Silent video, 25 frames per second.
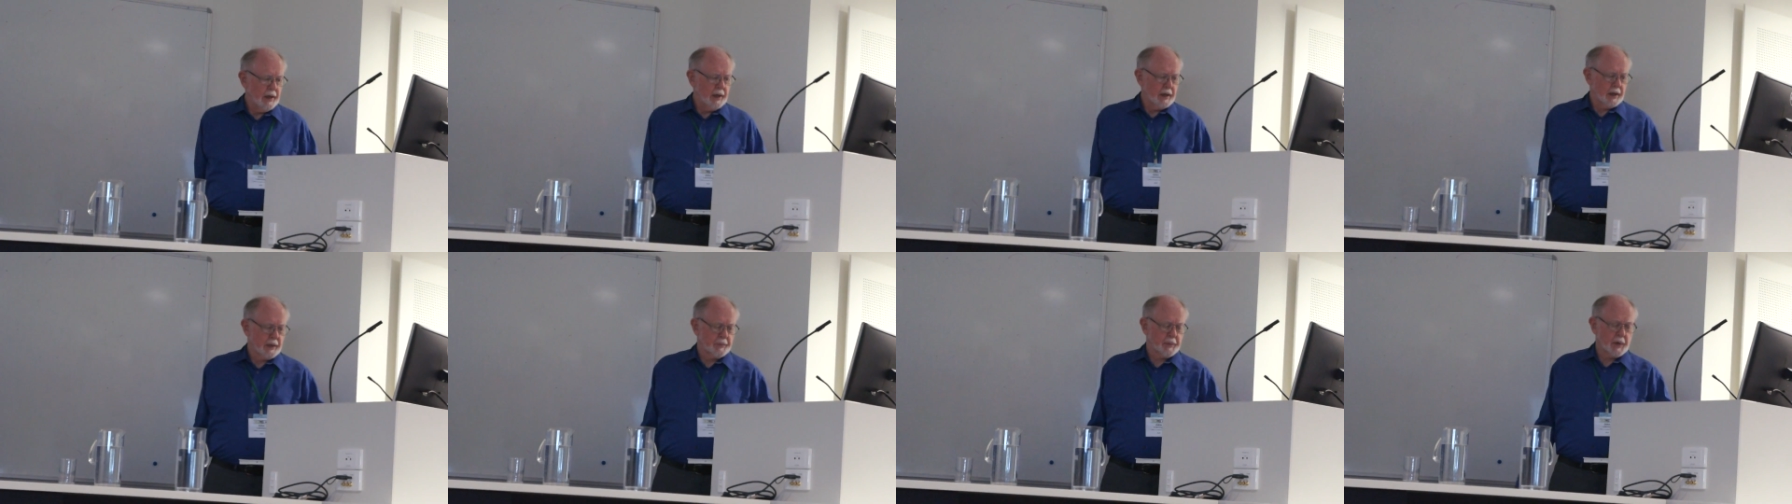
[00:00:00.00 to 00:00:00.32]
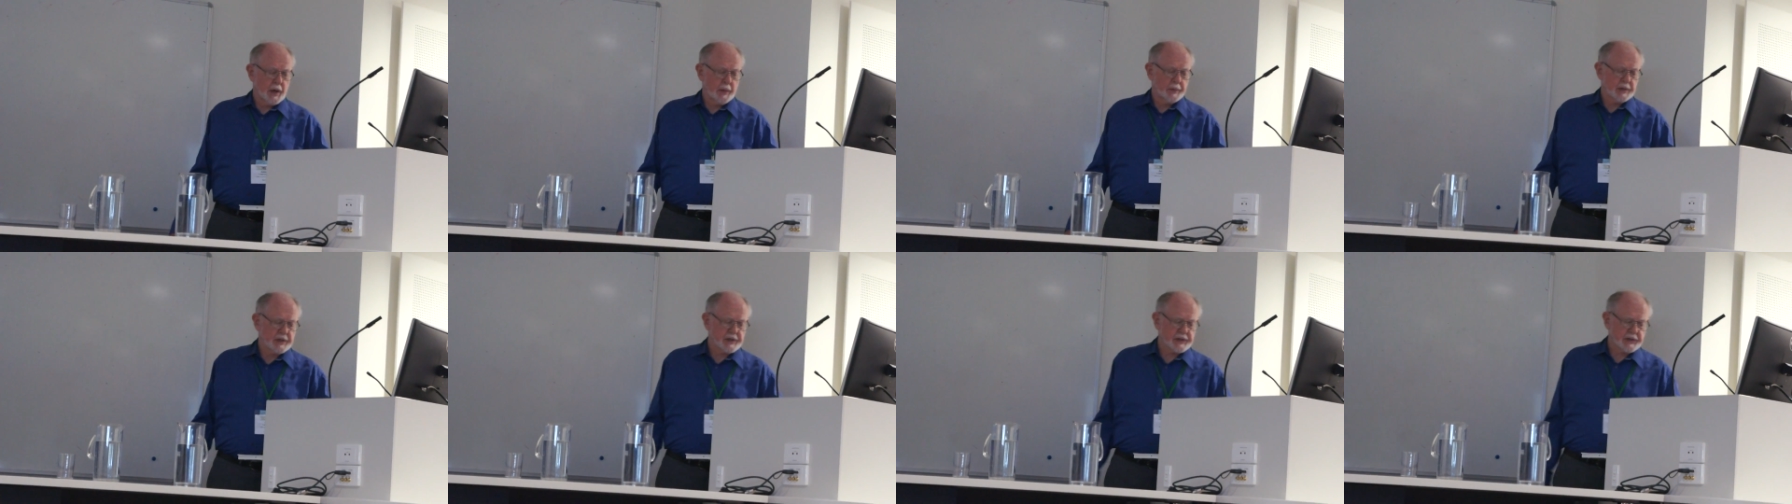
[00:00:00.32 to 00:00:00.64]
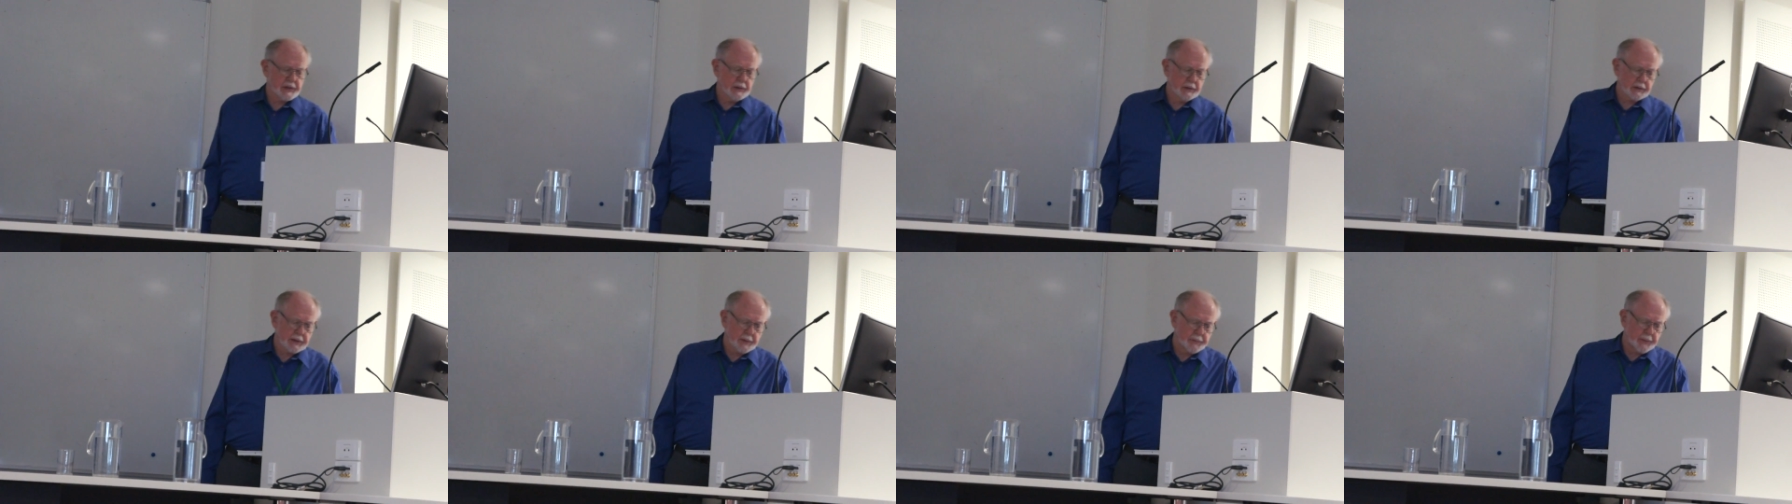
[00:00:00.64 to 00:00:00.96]
are probably
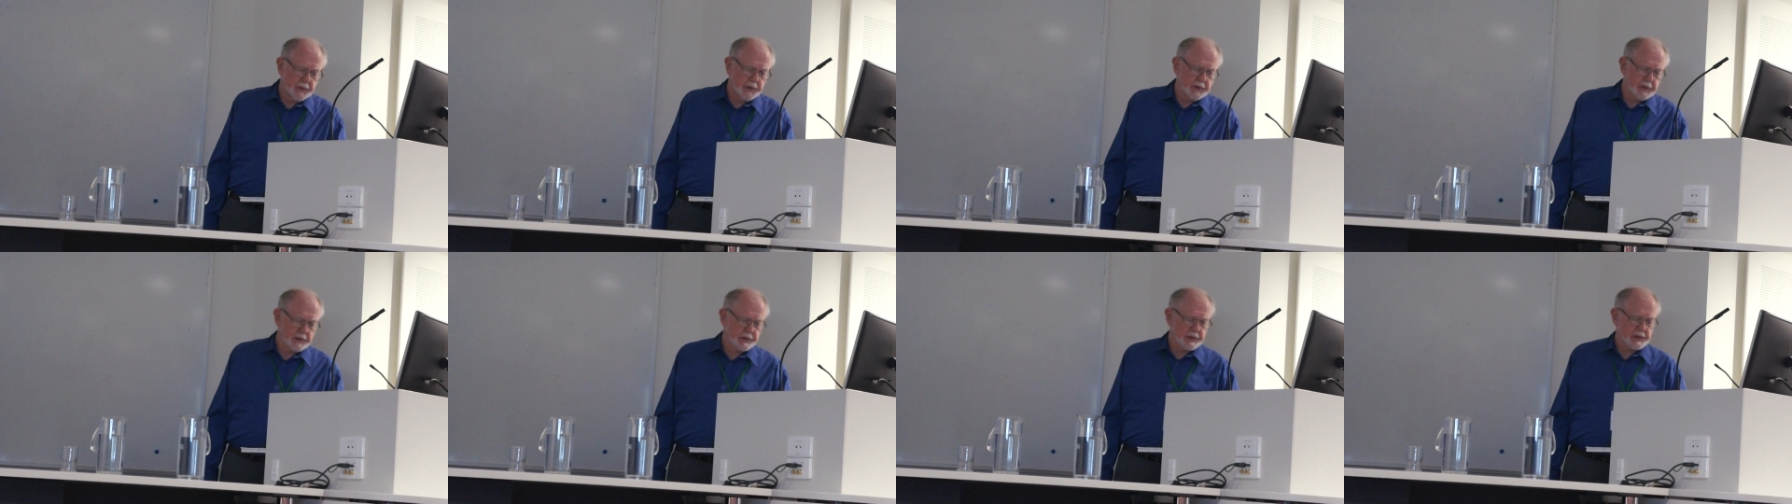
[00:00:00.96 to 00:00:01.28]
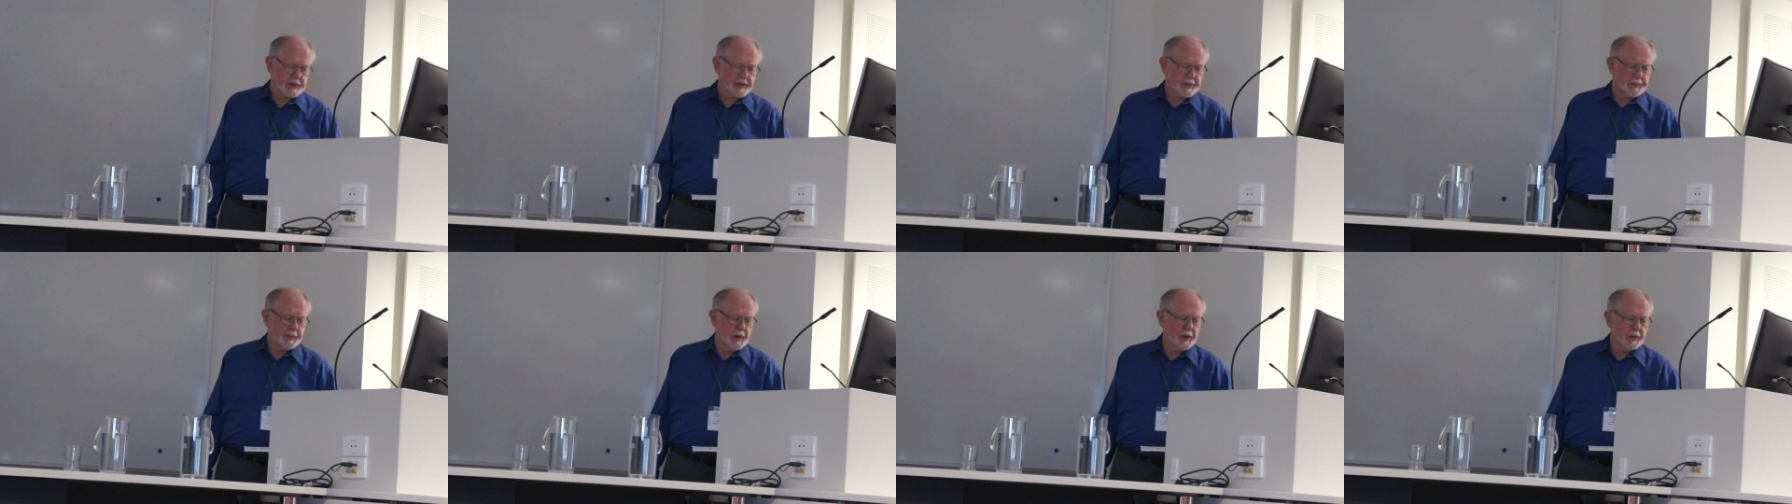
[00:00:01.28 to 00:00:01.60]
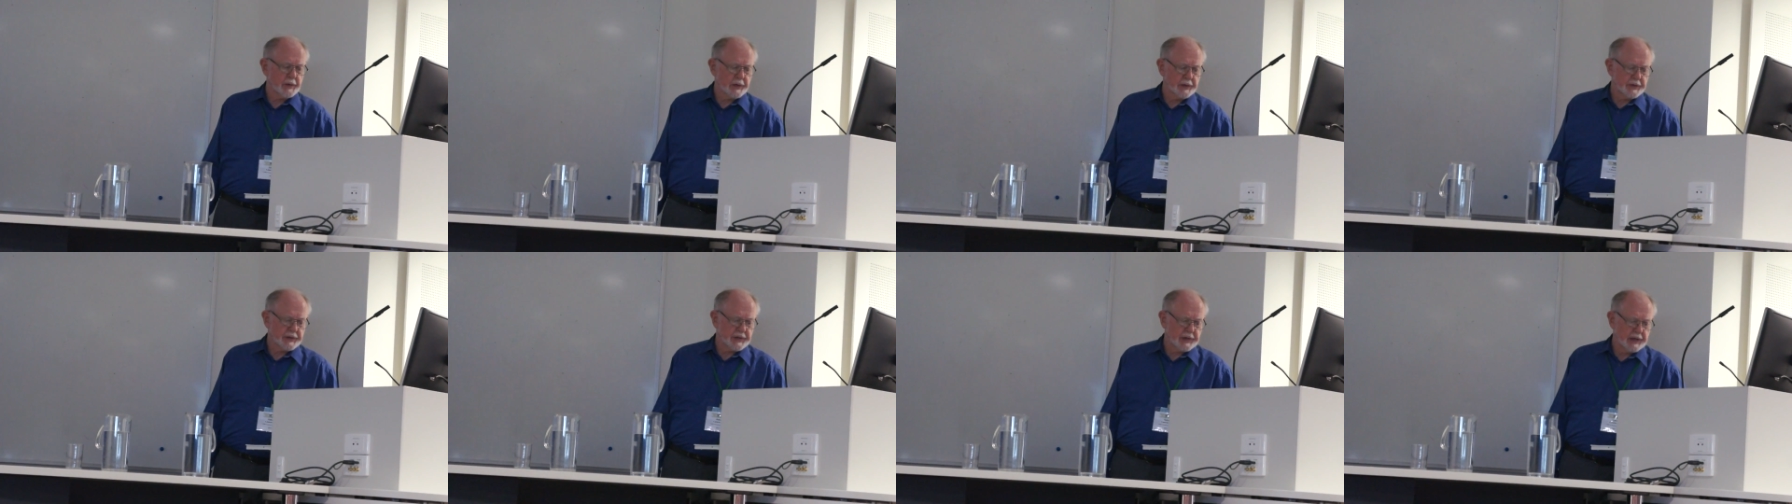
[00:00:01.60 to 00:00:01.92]
still
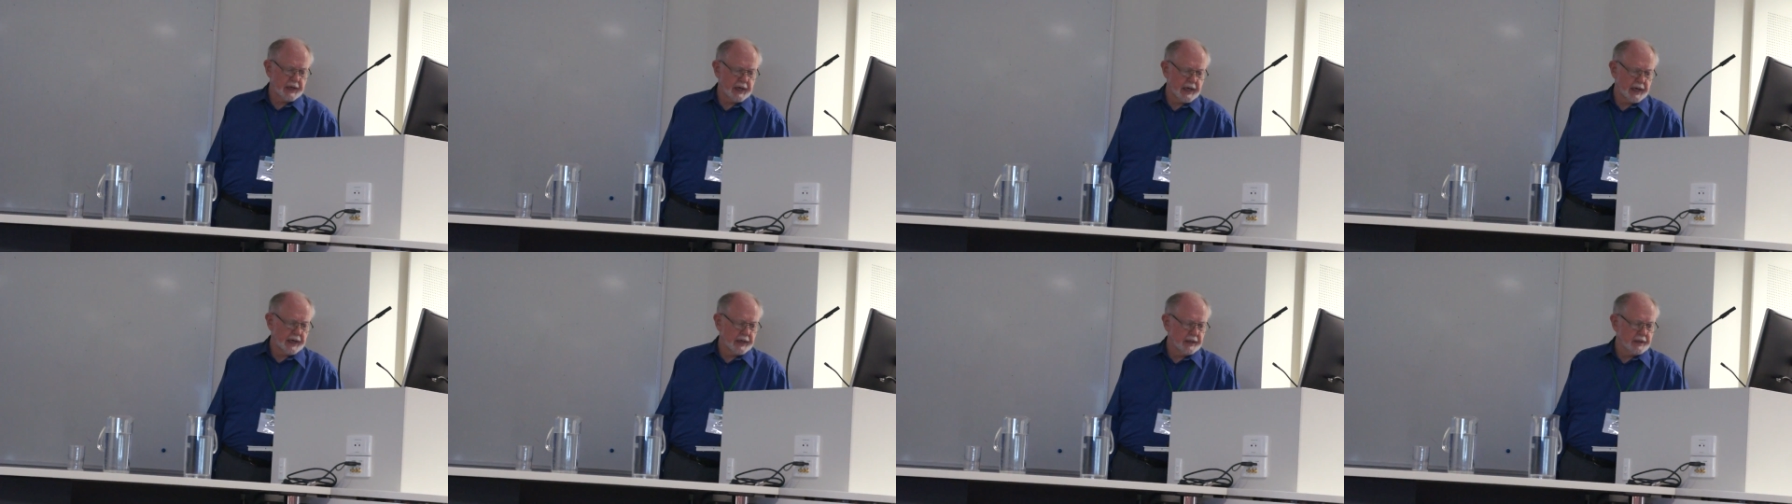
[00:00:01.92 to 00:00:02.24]
disputed today,